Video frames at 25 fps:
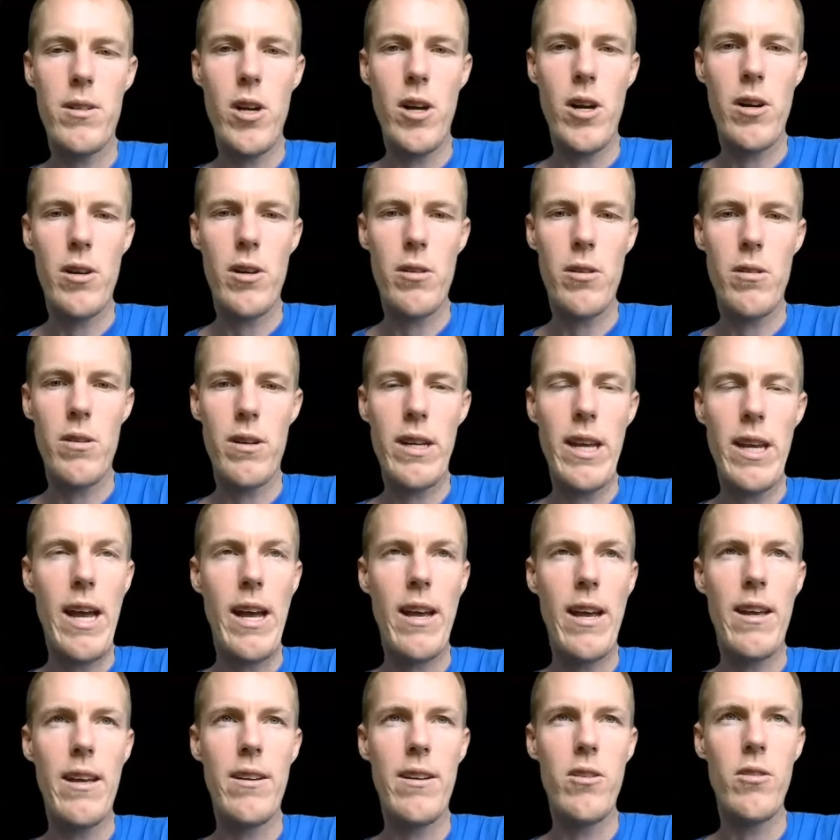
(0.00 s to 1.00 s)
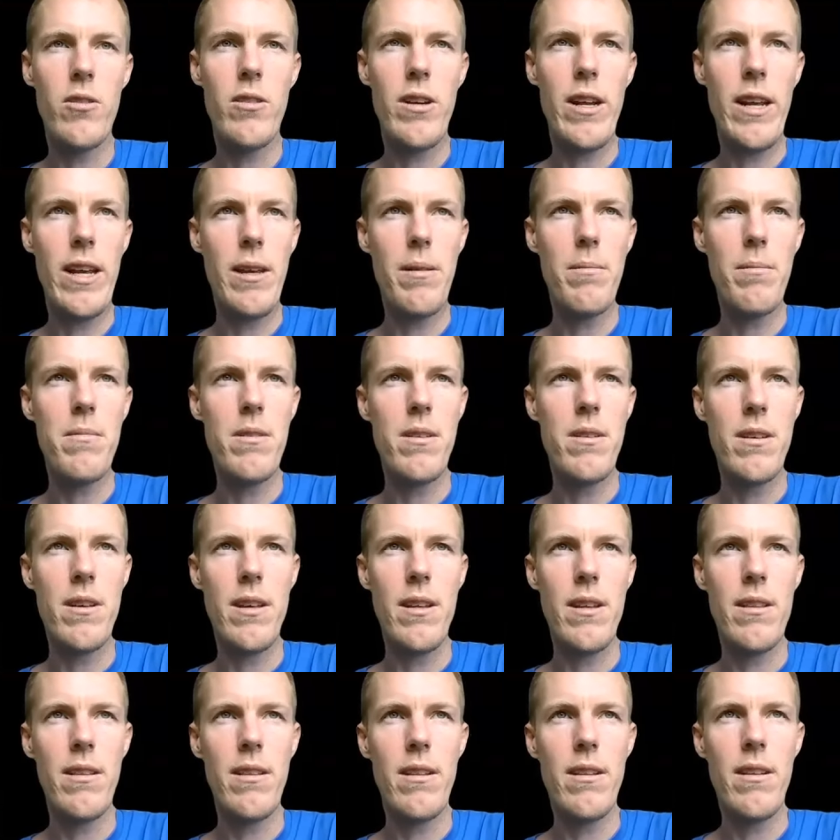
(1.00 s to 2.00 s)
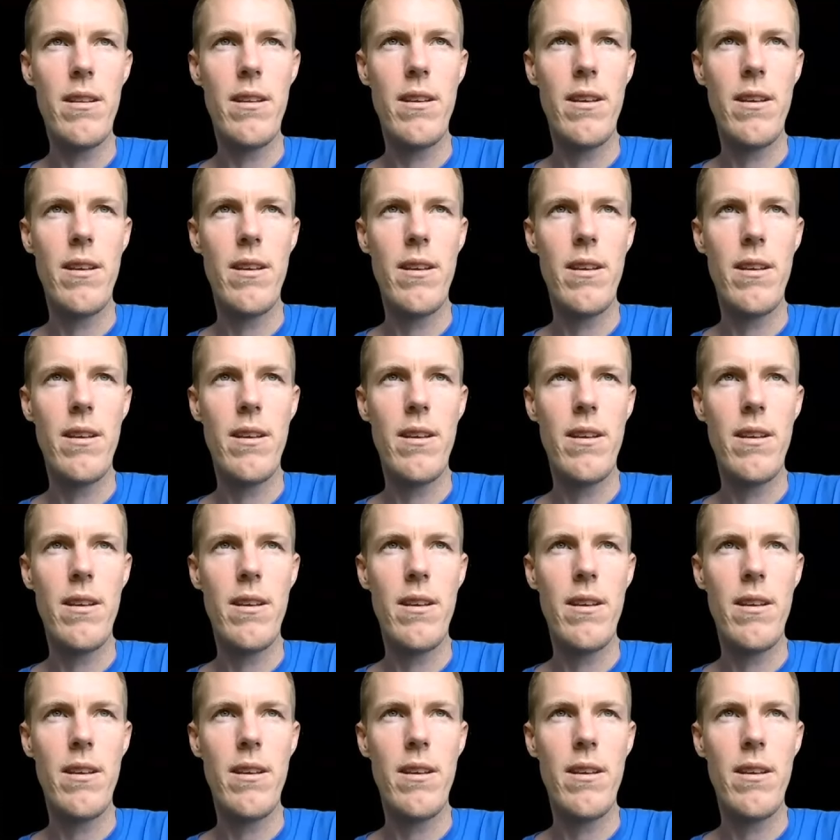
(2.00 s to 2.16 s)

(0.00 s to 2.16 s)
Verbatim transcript: dog or a cat in your name, and